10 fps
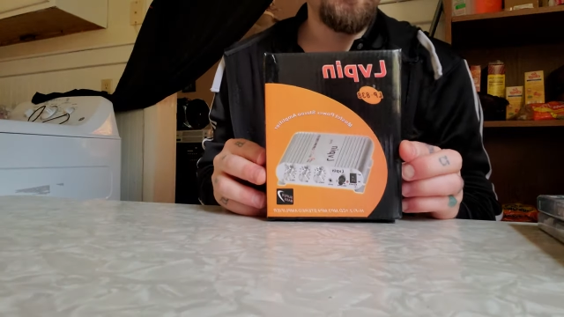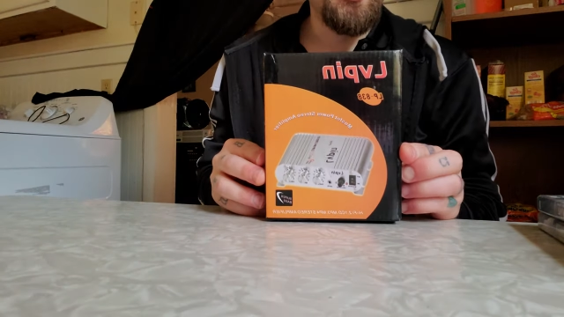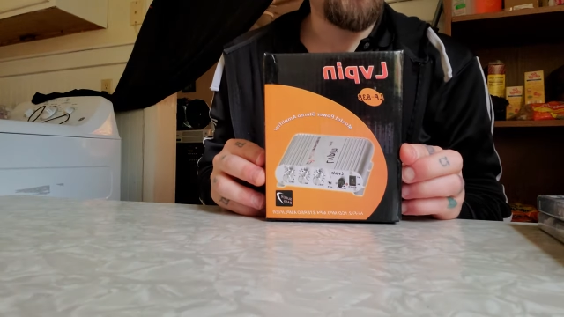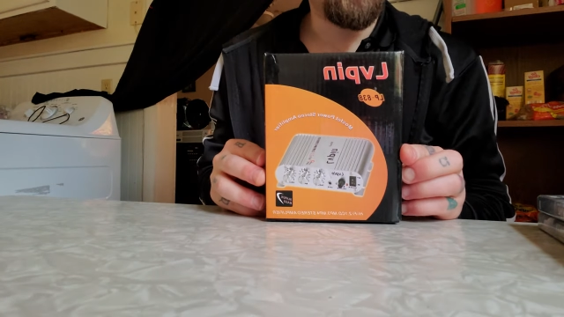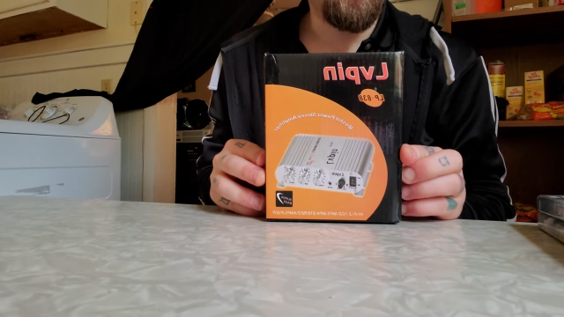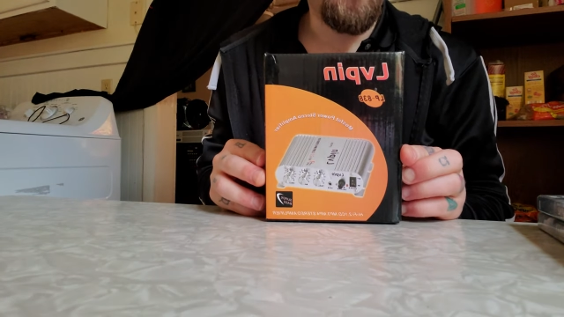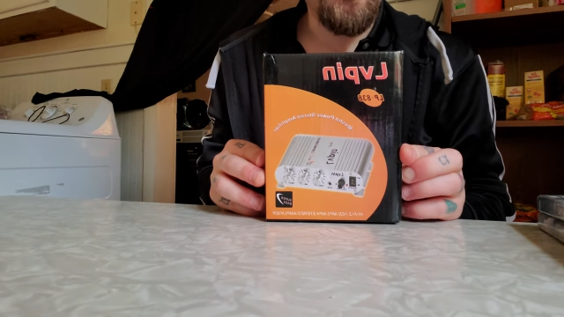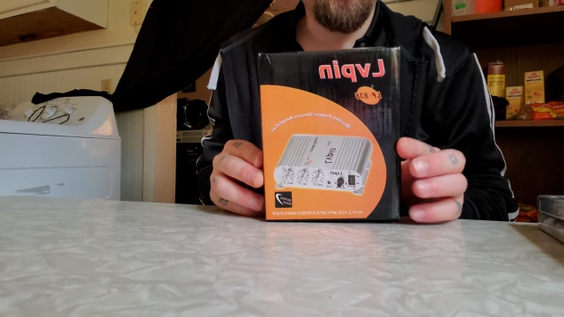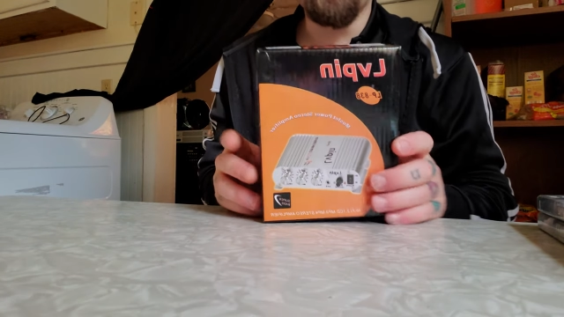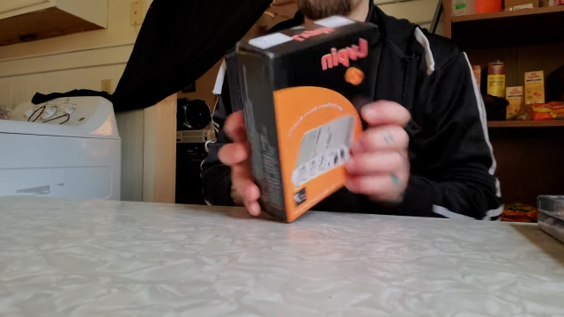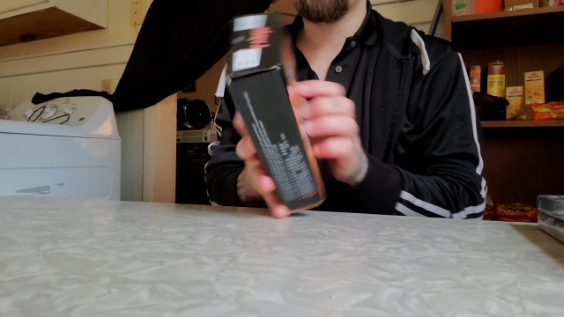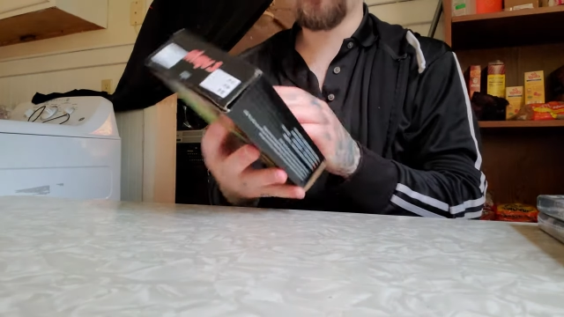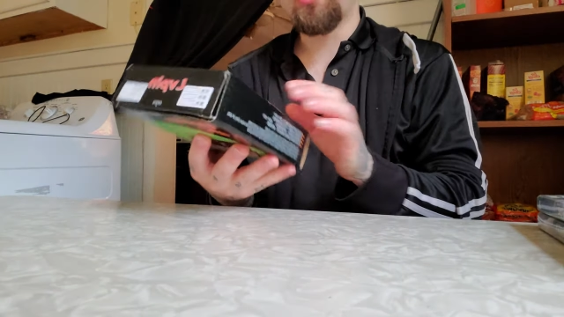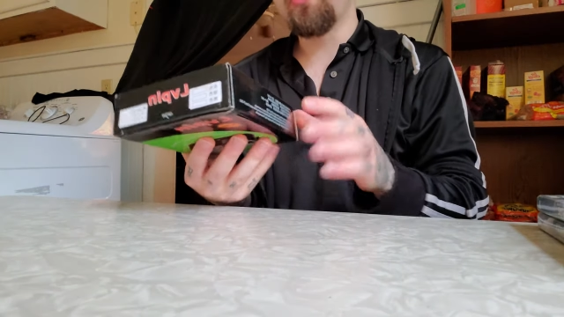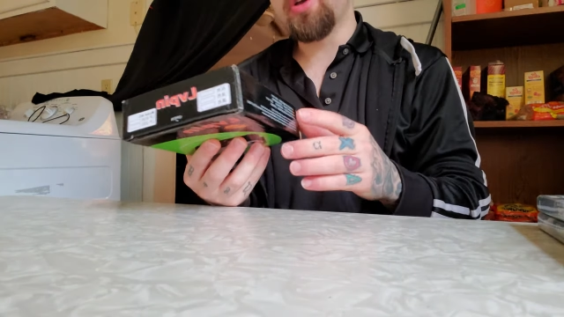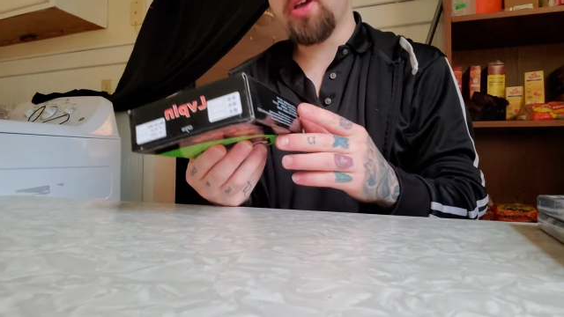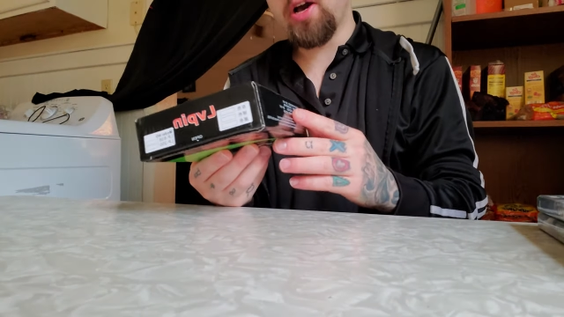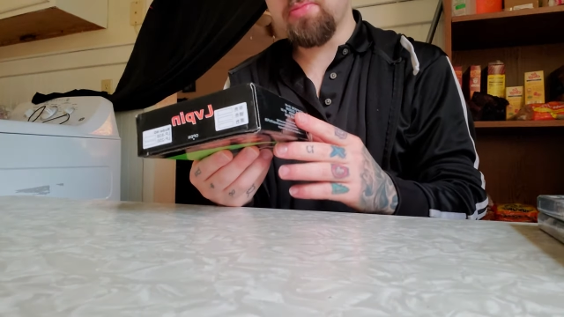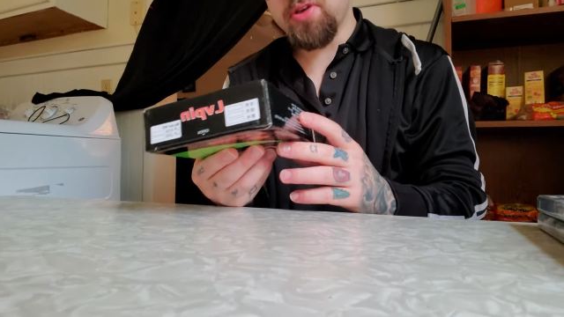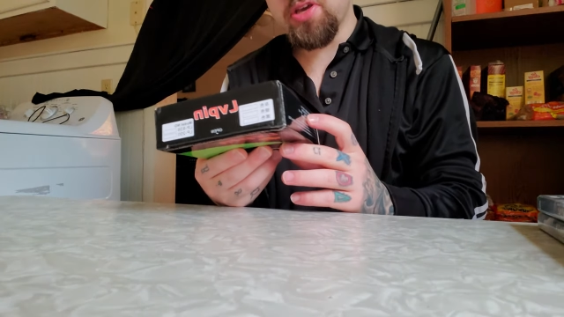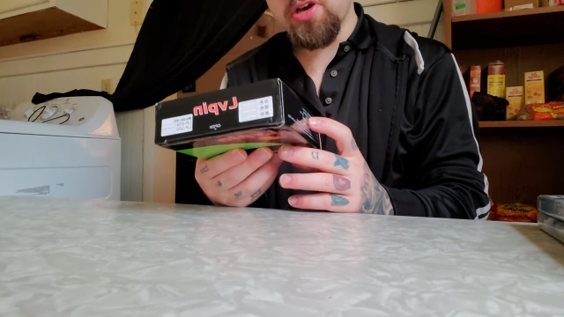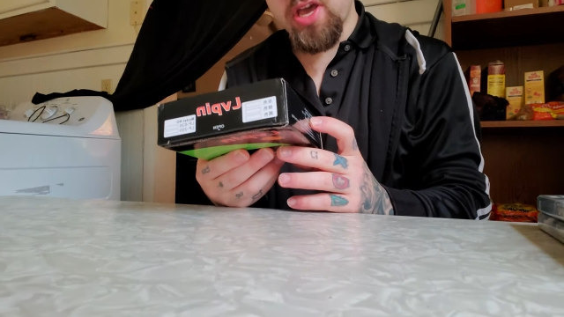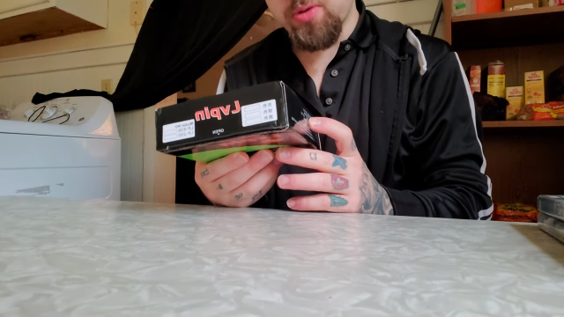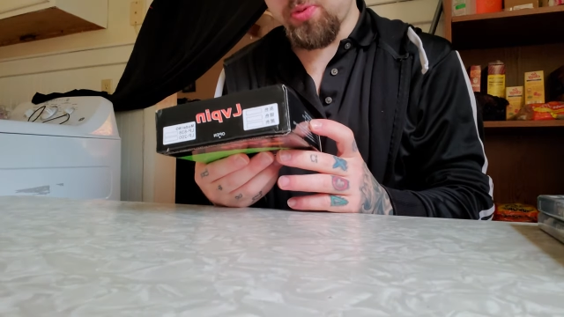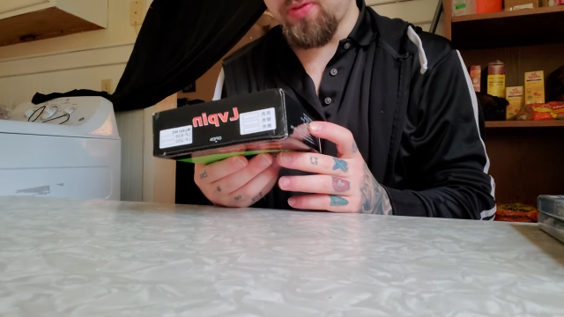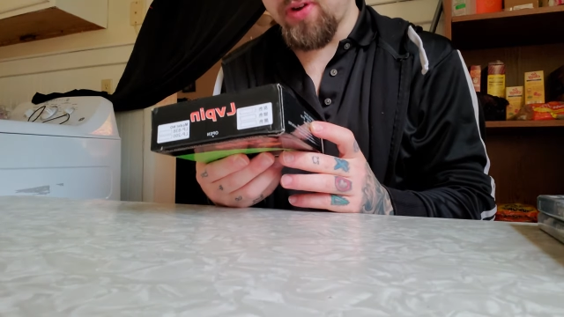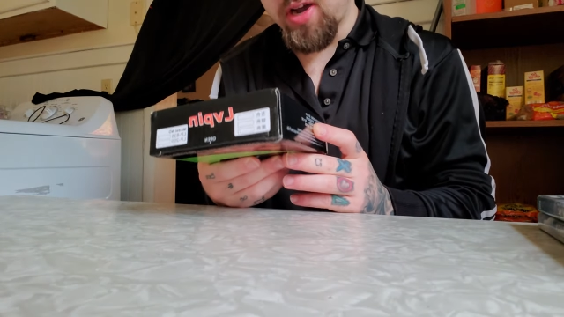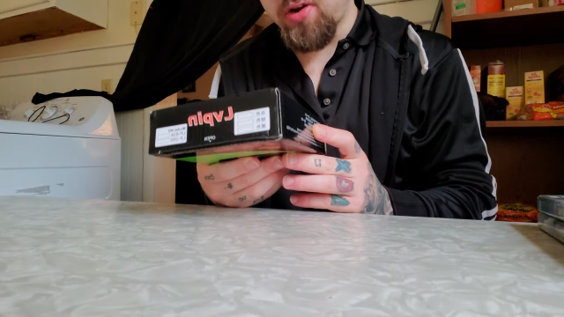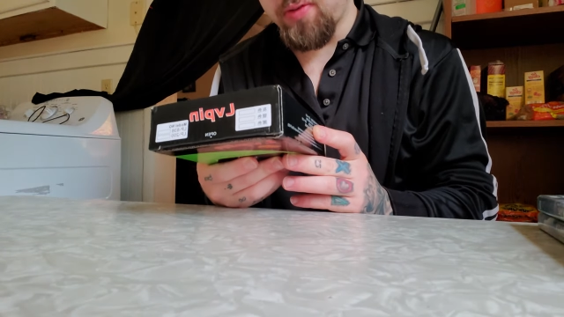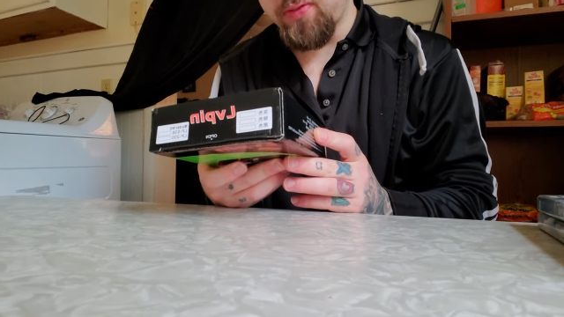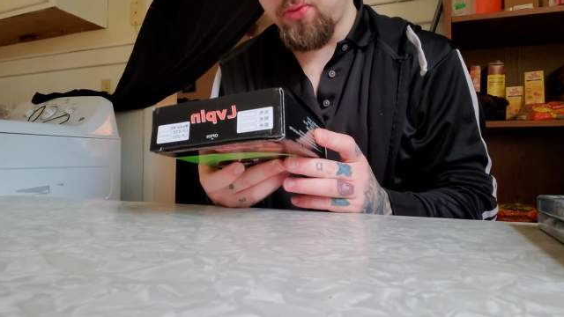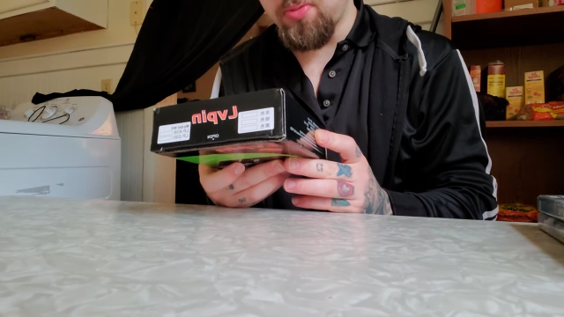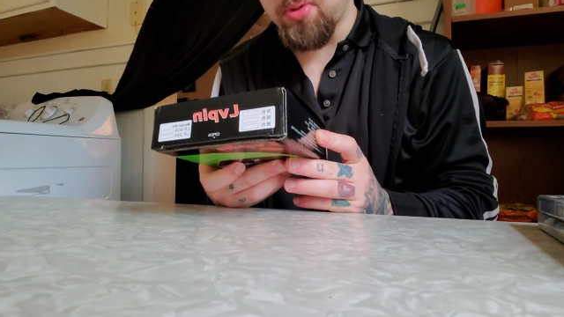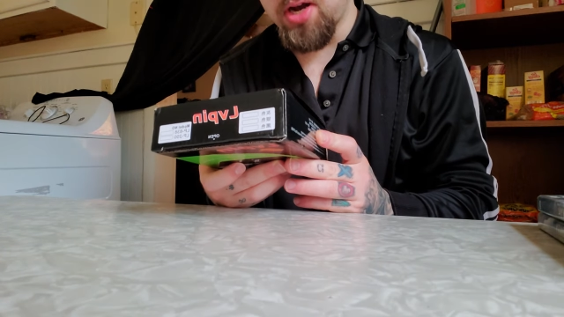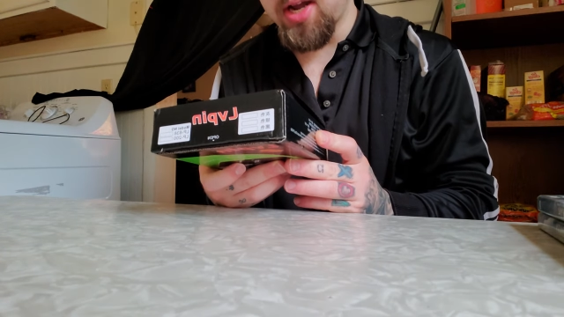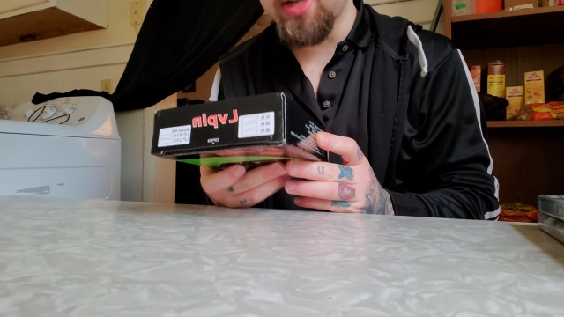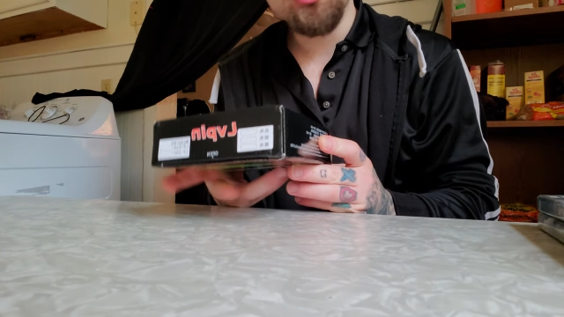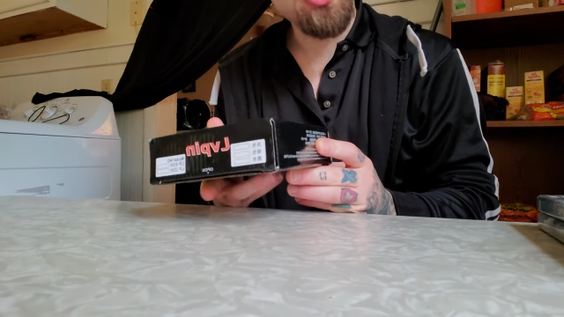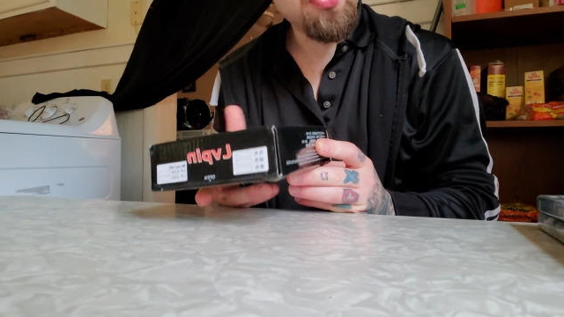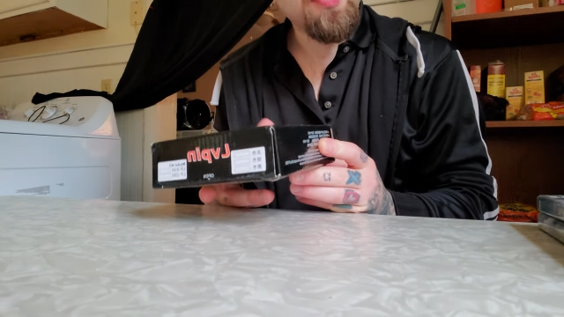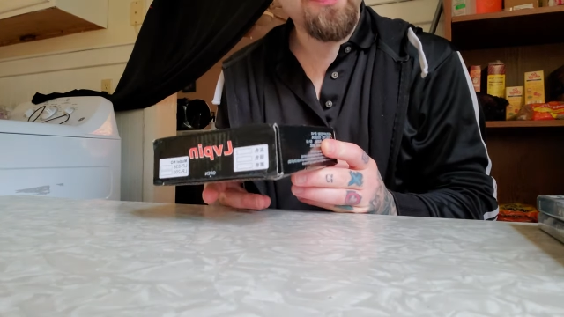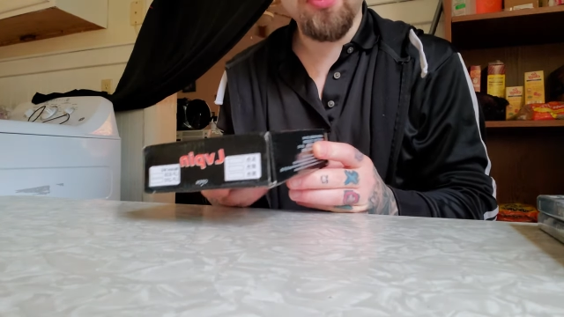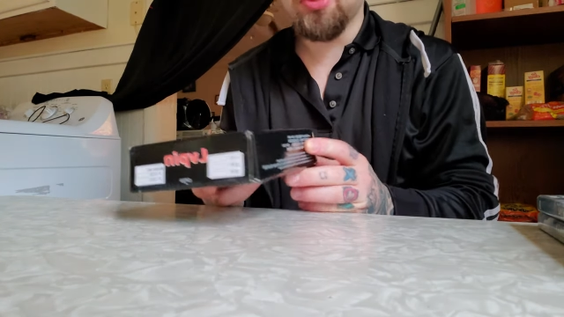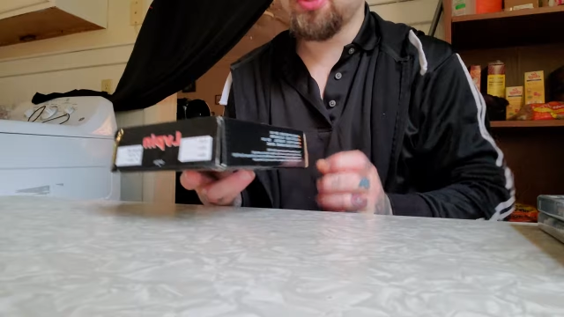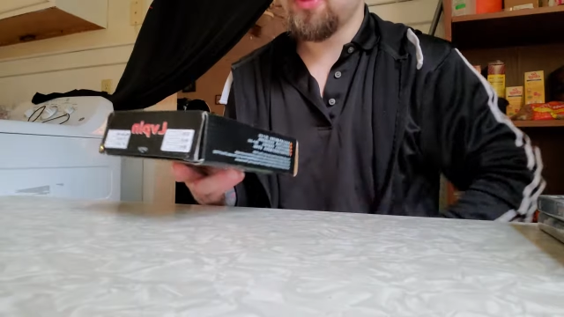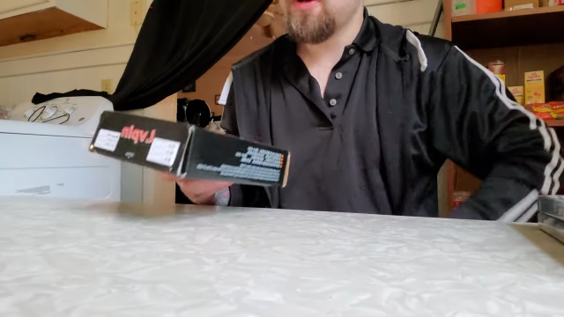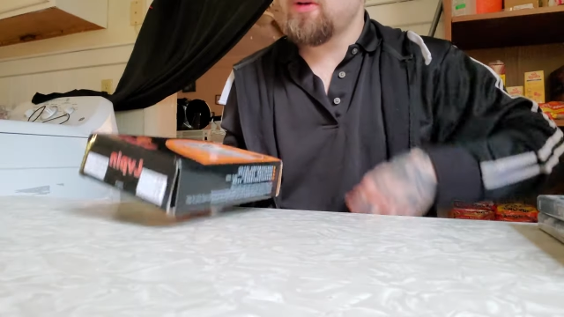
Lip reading: No face is visible, so there are no lips to read.